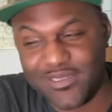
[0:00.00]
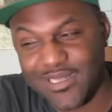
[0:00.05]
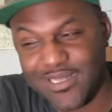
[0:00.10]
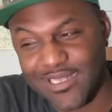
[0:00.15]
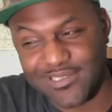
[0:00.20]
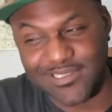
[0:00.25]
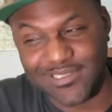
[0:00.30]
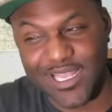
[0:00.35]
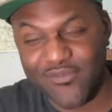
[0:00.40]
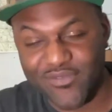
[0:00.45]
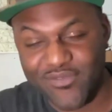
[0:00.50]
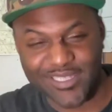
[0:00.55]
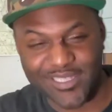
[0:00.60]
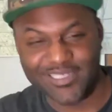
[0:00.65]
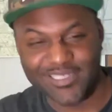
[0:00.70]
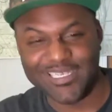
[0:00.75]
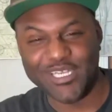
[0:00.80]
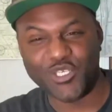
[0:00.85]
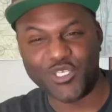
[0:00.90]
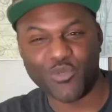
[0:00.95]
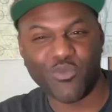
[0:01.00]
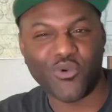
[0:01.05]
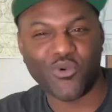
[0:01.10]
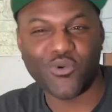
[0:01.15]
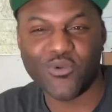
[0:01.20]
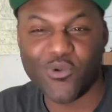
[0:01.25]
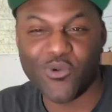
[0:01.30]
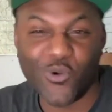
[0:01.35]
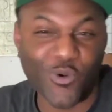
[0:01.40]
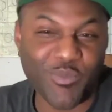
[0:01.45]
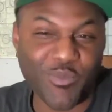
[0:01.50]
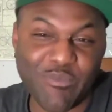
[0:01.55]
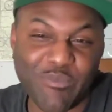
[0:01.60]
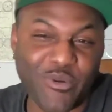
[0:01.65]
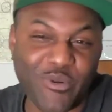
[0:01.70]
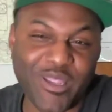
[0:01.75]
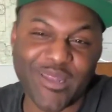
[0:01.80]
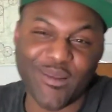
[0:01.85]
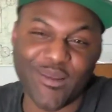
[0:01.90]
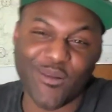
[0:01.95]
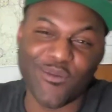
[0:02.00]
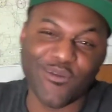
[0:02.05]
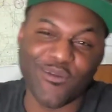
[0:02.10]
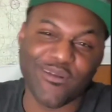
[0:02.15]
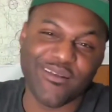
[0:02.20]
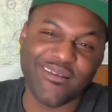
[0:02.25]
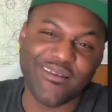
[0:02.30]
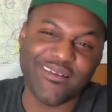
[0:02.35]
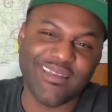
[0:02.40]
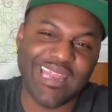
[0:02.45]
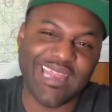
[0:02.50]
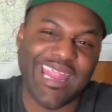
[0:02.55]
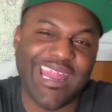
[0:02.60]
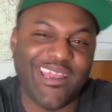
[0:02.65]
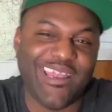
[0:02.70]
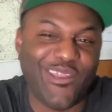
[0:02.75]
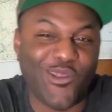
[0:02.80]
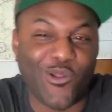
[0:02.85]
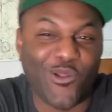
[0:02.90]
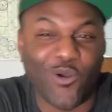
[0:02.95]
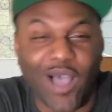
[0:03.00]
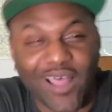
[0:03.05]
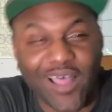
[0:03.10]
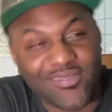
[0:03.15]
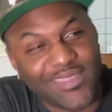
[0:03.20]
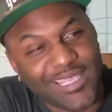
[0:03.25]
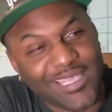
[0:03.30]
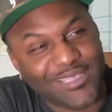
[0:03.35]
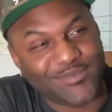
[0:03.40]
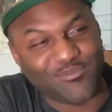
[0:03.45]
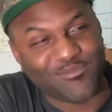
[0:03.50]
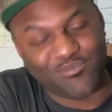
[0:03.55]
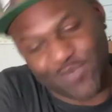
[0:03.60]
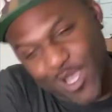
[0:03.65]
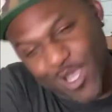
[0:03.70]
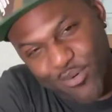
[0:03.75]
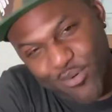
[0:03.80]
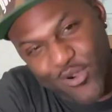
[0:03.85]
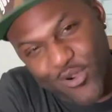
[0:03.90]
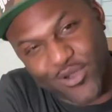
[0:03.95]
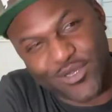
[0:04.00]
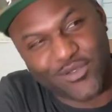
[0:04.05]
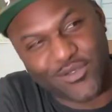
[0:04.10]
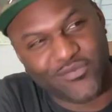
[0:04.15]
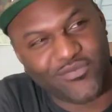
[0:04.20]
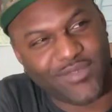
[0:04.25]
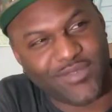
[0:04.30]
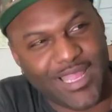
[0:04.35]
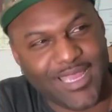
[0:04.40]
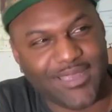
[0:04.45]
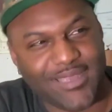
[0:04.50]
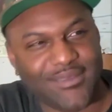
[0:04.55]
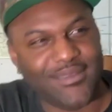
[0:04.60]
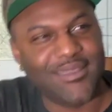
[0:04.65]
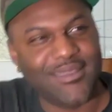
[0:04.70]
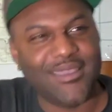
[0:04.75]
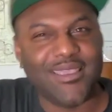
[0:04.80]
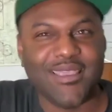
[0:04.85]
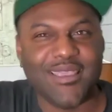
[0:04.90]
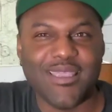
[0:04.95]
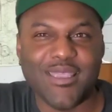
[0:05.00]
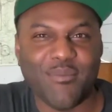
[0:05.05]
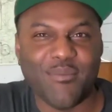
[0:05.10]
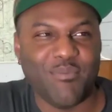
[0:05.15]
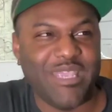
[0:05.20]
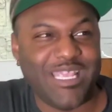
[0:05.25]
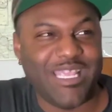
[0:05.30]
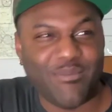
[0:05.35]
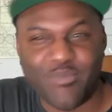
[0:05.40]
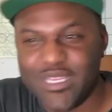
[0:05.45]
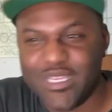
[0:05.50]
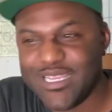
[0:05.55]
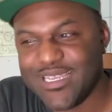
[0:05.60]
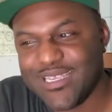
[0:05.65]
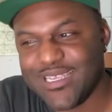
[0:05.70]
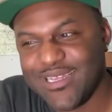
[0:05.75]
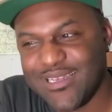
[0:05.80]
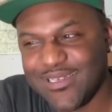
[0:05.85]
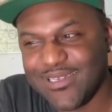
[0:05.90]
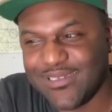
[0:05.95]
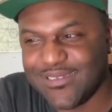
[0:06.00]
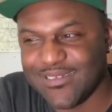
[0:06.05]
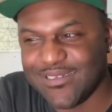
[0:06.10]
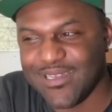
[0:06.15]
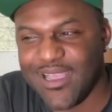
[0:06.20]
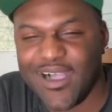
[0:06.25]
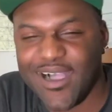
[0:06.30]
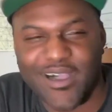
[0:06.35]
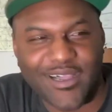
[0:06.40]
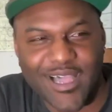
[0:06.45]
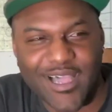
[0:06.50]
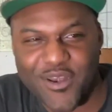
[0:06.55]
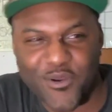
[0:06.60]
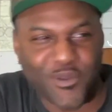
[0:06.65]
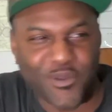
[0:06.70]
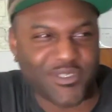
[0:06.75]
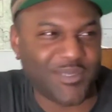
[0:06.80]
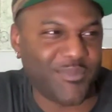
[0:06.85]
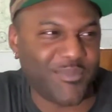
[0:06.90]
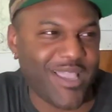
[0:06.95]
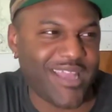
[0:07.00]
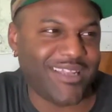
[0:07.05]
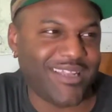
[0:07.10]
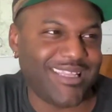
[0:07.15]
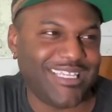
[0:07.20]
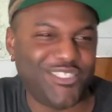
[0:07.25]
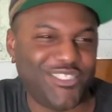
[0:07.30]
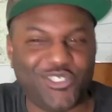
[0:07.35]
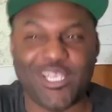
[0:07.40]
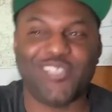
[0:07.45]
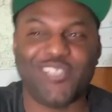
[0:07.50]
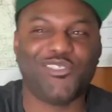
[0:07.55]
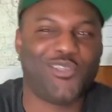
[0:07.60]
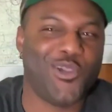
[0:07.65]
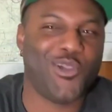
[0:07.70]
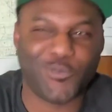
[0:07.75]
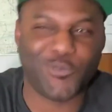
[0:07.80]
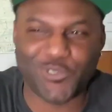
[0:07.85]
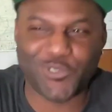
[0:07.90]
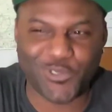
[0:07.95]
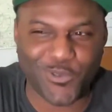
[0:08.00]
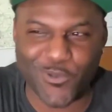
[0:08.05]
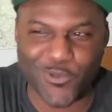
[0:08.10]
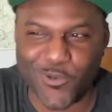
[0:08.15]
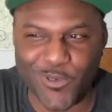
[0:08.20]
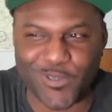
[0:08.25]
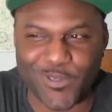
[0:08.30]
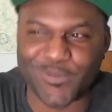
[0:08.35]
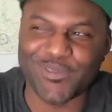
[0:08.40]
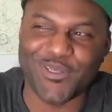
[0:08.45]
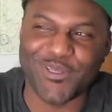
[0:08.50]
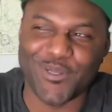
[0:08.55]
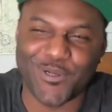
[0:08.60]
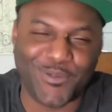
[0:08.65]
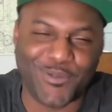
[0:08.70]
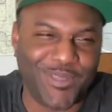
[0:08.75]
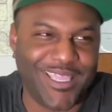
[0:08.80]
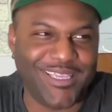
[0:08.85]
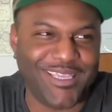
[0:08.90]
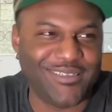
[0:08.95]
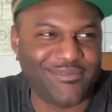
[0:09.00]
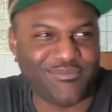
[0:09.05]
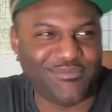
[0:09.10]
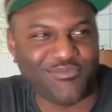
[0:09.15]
that's definitely teachable or people can learn. And I think a part of like me being, I don't know, some kind of like chess coach or like